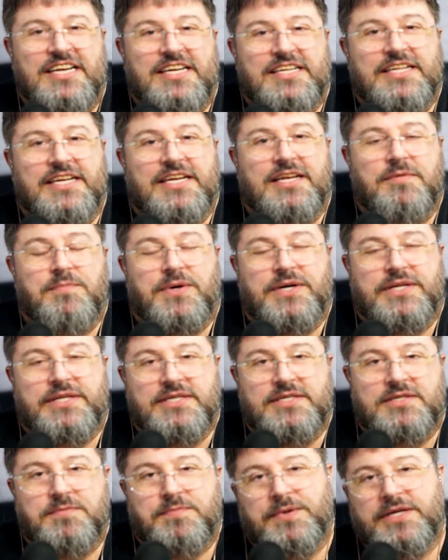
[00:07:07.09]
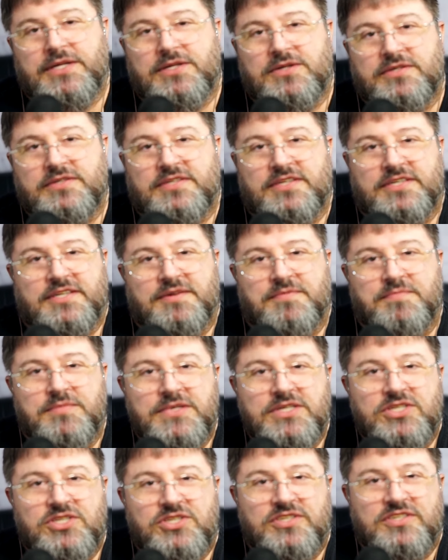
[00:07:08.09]
they can participate in certain
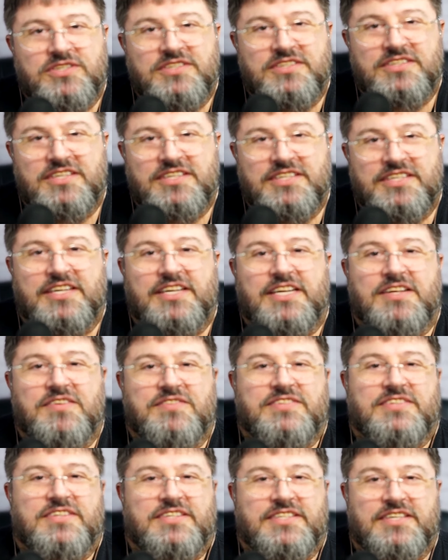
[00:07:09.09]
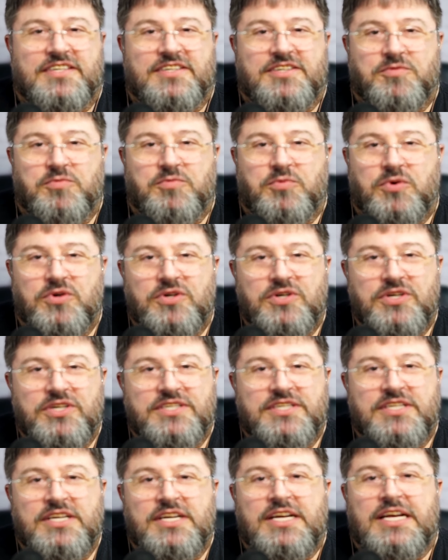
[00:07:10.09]
mission they give certain rewards